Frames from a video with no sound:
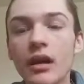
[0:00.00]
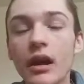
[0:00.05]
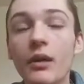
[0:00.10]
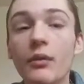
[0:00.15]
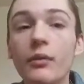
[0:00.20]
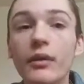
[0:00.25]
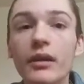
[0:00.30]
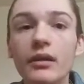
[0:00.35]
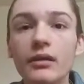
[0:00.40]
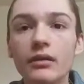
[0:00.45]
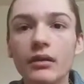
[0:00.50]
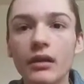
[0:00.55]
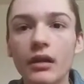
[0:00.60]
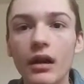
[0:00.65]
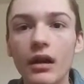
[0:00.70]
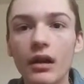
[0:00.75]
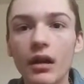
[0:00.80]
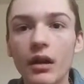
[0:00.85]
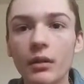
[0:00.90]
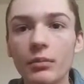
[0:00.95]
I went
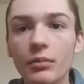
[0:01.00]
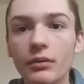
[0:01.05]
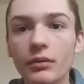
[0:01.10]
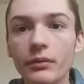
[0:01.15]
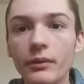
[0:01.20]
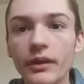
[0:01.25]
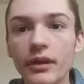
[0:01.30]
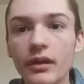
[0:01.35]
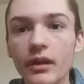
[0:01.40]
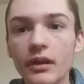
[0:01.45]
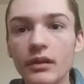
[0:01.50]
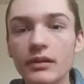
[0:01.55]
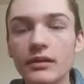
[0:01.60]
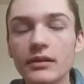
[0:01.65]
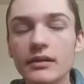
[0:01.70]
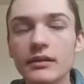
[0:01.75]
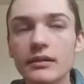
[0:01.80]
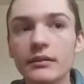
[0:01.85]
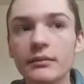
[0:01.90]
a couple of weekends,